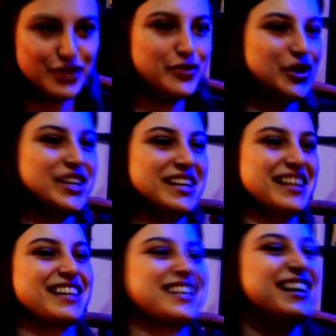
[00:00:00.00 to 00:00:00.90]
sets
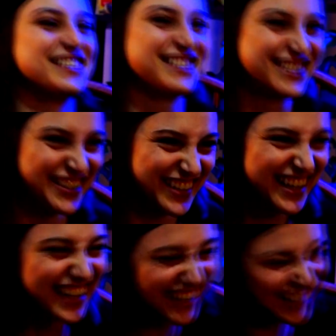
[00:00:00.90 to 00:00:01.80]
you free. That
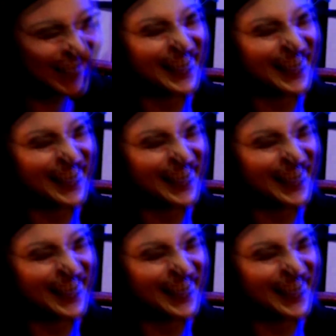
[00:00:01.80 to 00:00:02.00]
sounds so, like,